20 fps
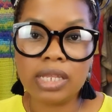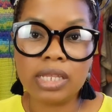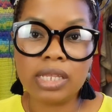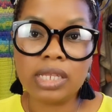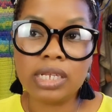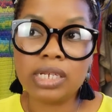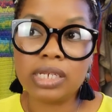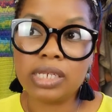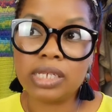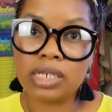
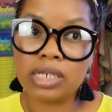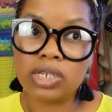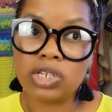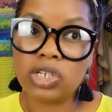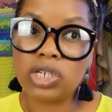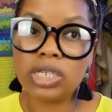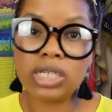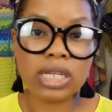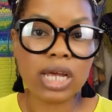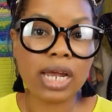Listen,
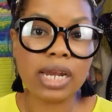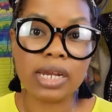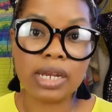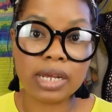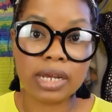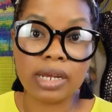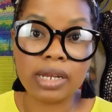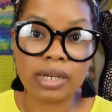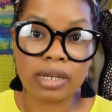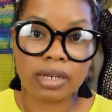she's not
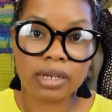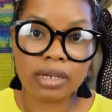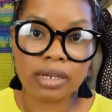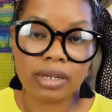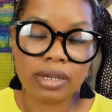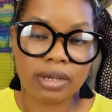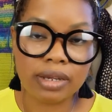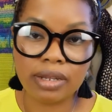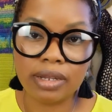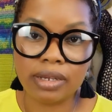done
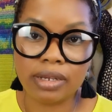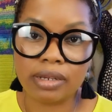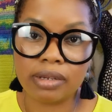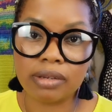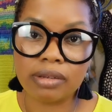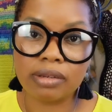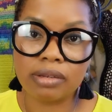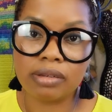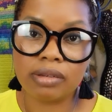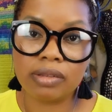
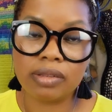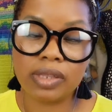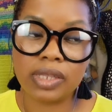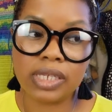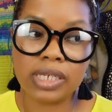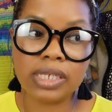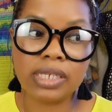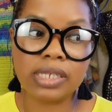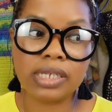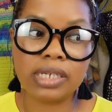healing.
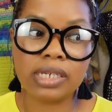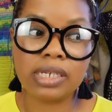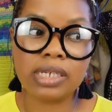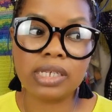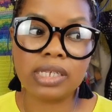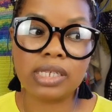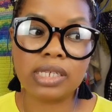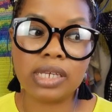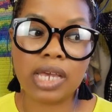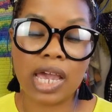This
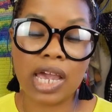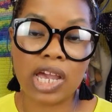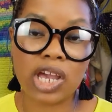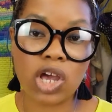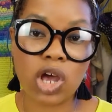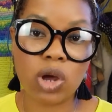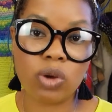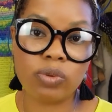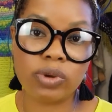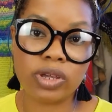is a
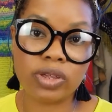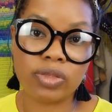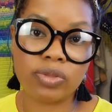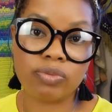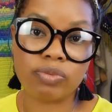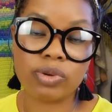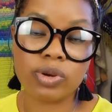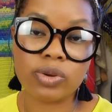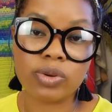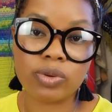going
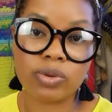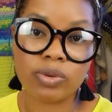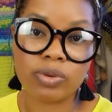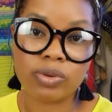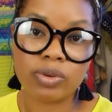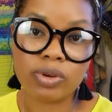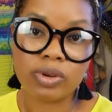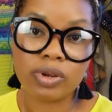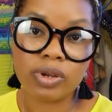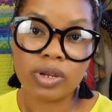through,
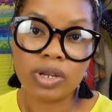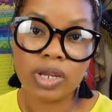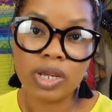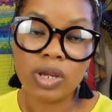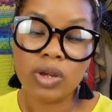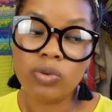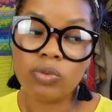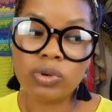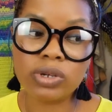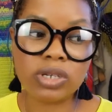
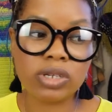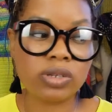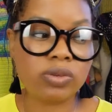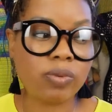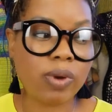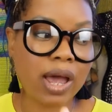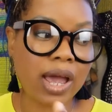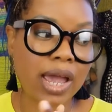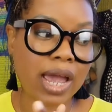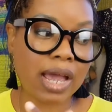which is
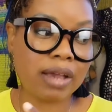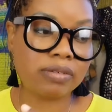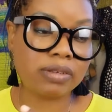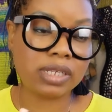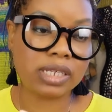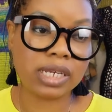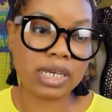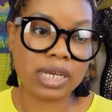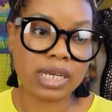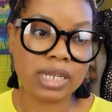why I've
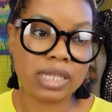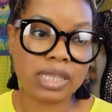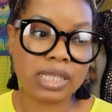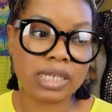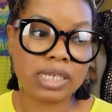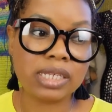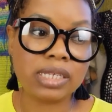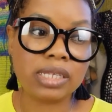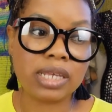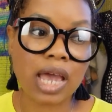said
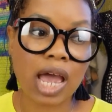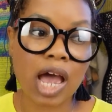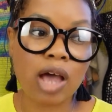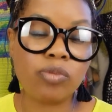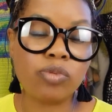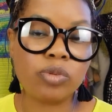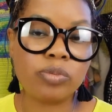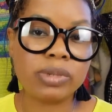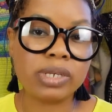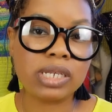this
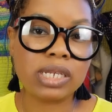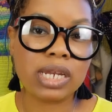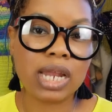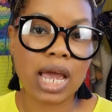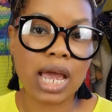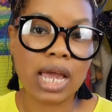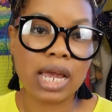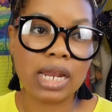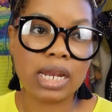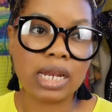album is
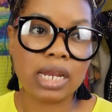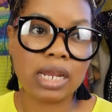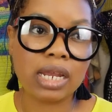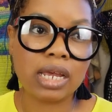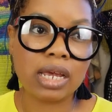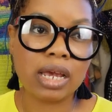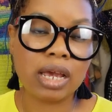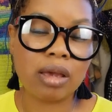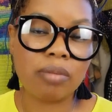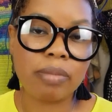not
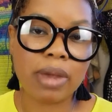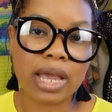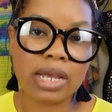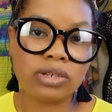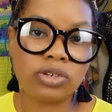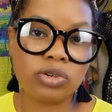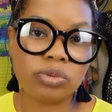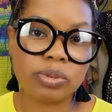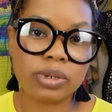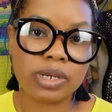a
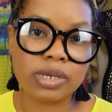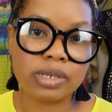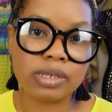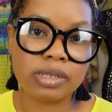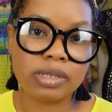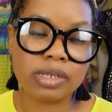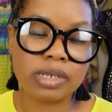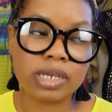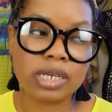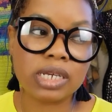
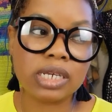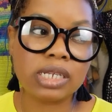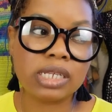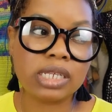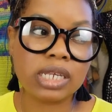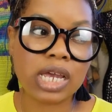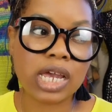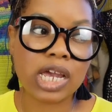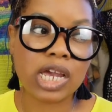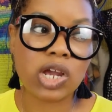masterpiece.
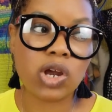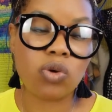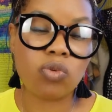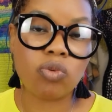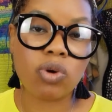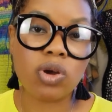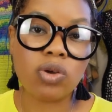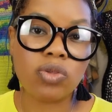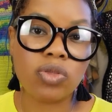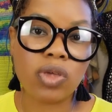It's a
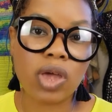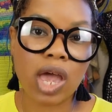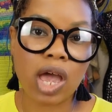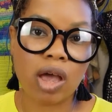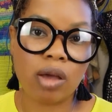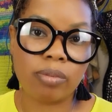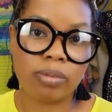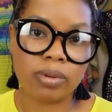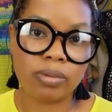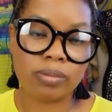growth
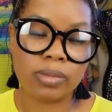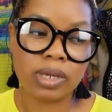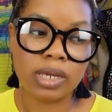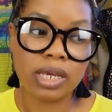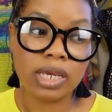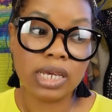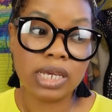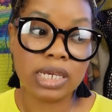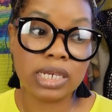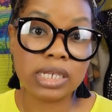album.
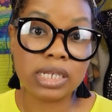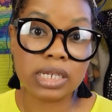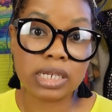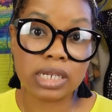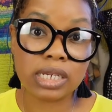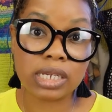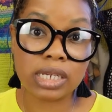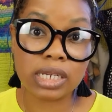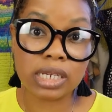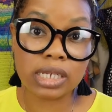Is
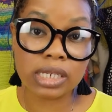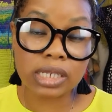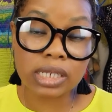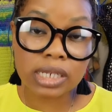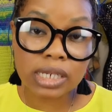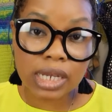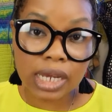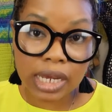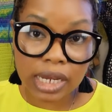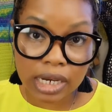
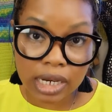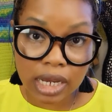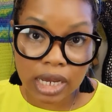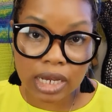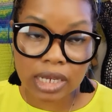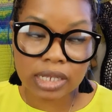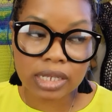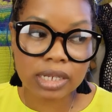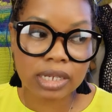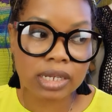it an
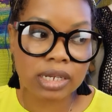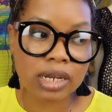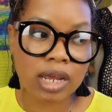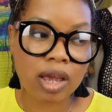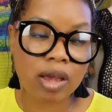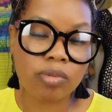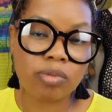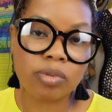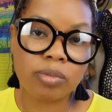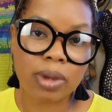excellent
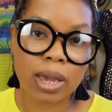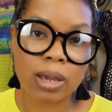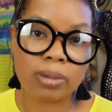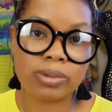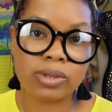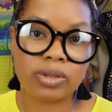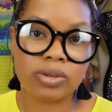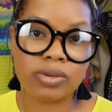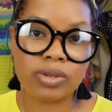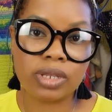album?
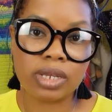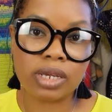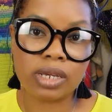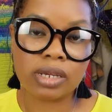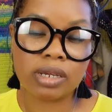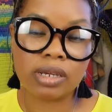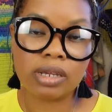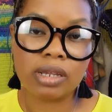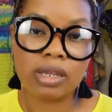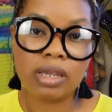
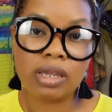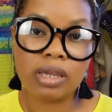Absolutely.